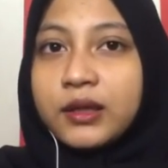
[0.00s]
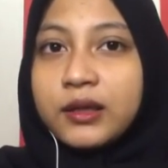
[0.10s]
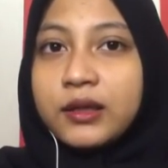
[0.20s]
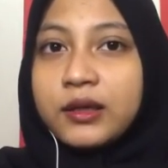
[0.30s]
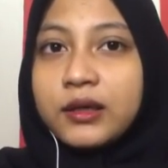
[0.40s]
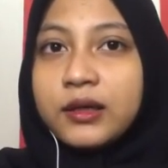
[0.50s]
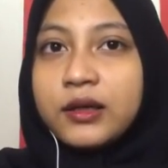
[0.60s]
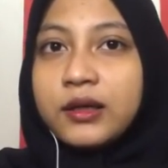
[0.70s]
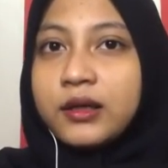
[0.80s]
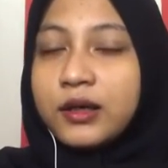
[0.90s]

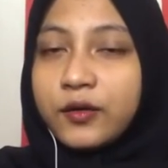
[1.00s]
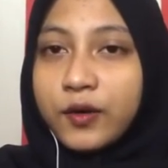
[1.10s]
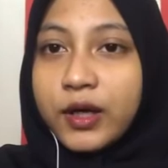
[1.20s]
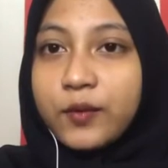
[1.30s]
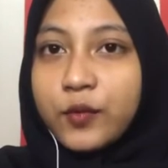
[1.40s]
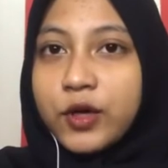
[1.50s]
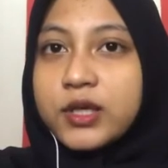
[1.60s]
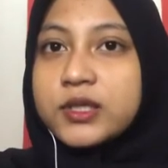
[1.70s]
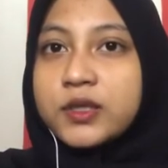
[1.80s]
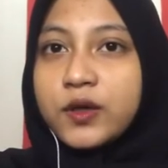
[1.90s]
the crime
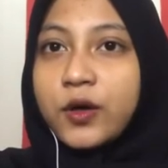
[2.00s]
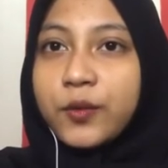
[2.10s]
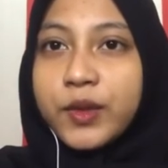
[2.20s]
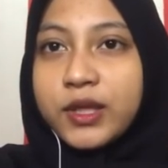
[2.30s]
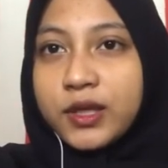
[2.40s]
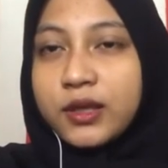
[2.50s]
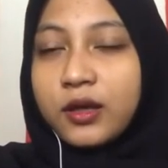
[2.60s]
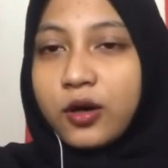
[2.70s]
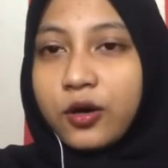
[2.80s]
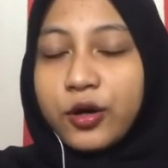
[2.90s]
was committed,
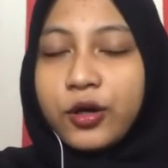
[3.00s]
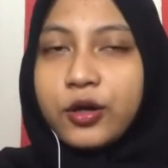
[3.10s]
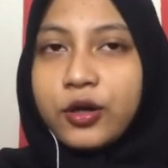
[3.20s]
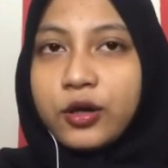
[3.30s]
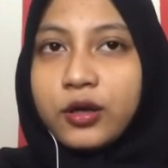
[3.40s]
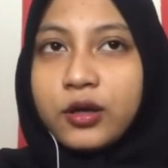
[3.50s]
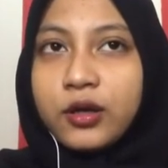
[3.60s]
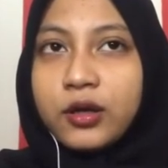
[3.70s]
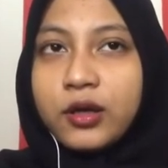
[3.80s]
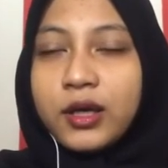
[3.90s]
or
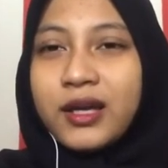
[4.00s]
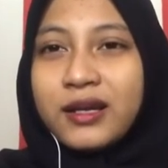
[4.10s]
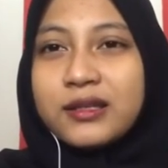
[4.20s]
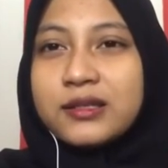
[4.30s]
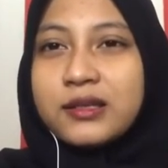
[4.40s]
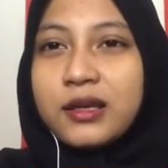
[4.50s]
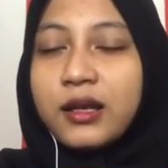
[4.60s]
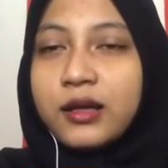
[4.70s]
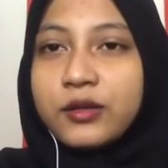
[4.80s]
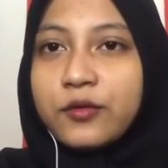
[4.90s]
it is in
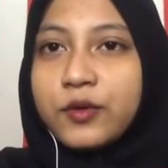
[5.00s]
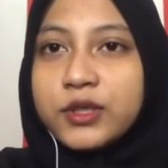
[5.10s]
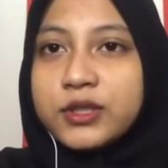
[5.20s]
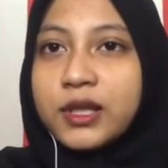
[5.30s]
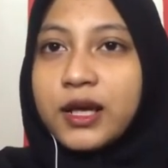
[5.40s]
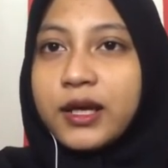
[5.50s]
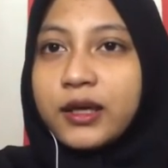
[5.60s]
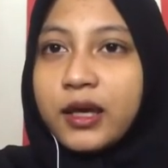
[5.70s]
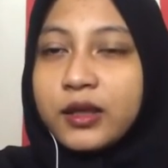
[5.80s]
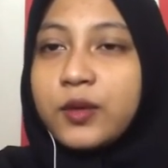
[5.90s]
other words like
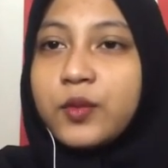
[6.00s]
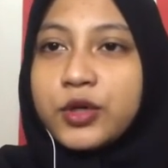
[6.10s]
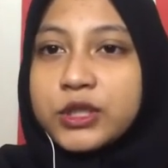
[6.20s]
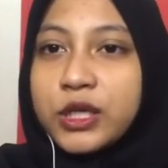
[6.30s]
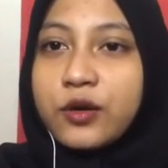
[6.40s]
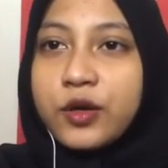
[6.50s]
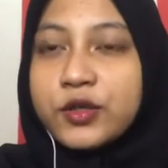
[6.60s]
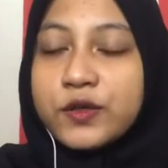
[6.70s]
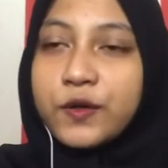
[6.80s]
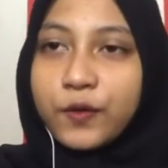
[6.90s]
the most
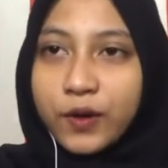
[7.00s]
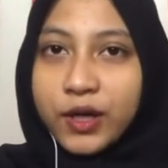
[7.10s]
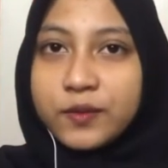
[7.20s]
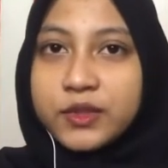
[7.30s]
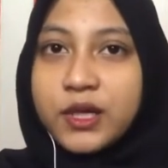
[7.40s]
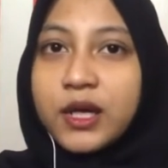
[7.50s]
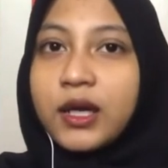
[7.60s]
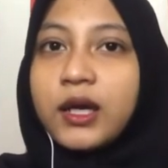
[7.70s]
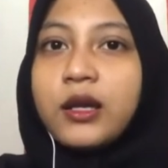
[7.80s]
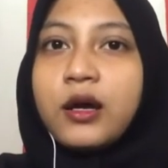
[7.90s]
serious crimes
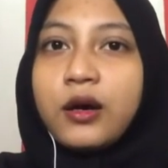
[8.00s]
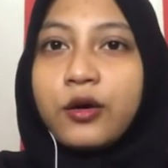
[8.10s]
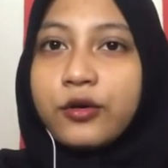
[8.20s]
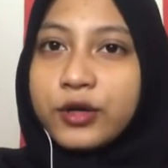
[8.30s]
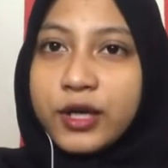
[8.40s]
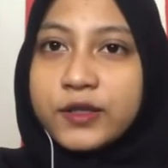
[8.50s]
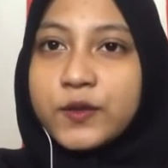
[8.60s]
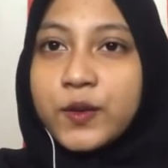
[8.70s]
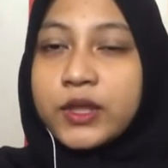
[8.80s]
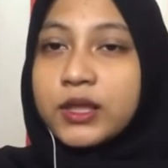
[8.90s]
in accordance
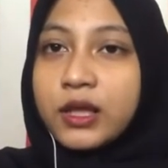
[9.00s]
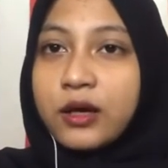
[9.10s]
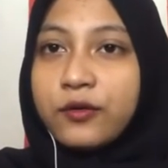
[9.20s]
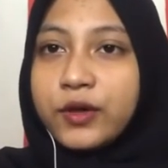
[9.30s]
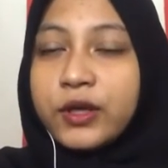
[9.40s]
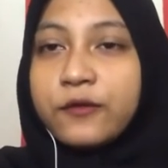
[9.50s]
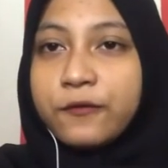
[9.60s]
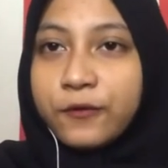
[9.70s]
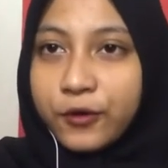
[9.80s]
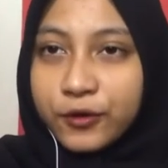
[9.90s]
with the law in
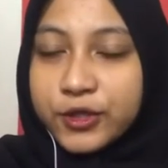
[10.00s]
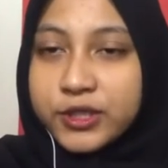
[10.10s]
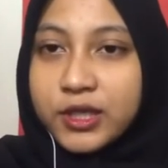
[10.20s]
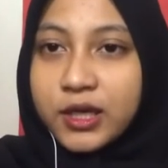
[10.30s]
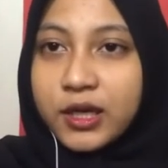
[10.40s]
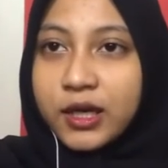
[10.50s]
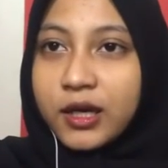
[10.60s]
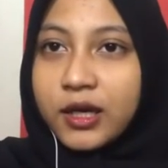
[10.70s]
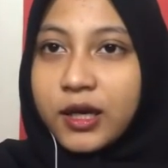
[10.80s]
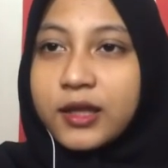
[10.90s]
force
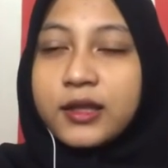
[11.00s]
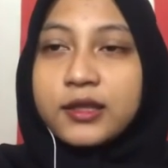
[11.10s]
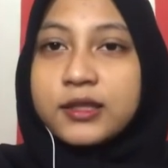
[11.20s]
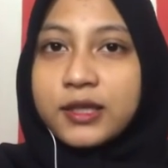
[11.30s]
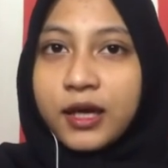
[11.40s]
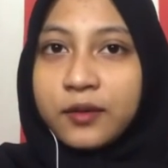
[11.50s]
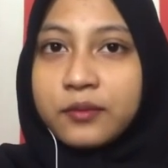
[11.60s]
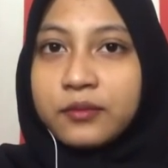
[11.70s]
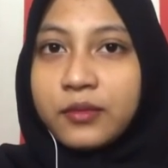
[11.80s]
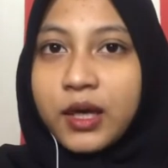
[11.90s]
at the
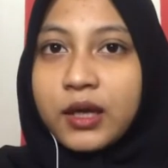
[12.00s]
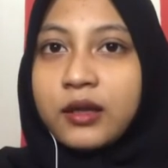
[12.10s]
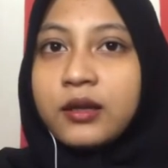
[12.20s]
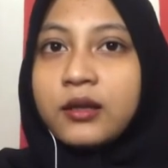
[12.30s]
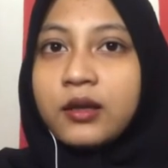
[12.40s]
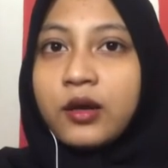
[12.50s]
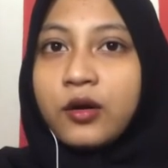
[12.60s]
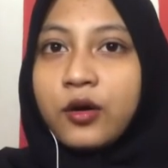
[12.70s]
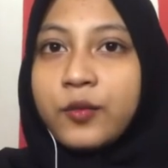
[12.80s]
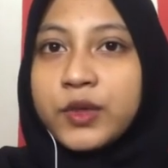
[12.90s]
time and
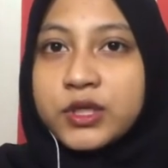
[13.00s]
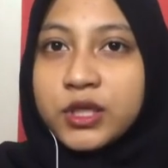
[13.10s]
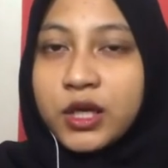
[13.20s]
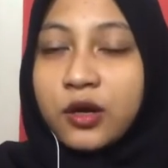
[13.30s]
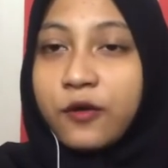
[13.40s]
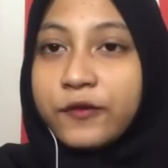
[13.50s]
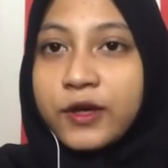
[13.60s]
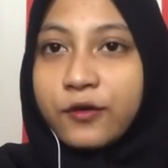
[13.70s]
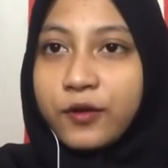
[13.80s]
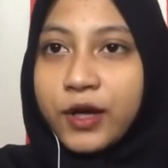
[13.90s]
commission of the
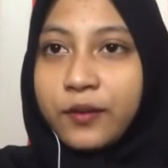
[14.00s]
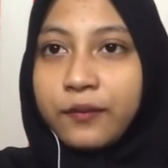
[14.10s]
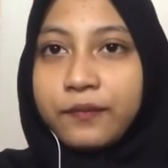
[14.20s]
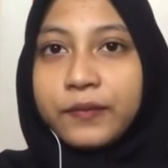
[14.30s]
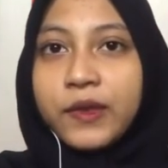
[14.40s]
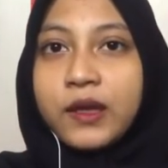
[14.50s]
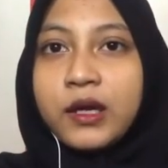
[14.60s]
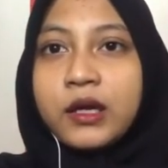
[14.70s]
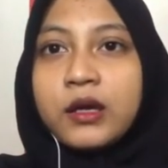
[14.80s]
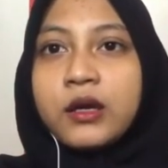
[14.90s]
crime.
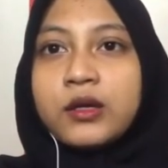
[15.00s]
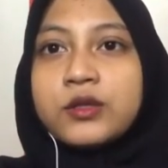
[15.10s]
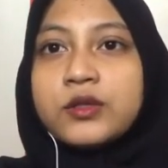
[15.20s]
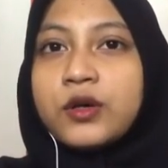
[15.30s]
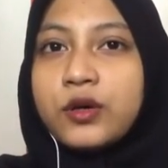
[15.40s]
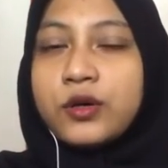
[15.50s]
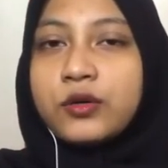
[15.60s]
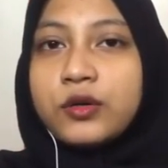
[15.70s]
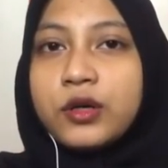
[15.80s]
So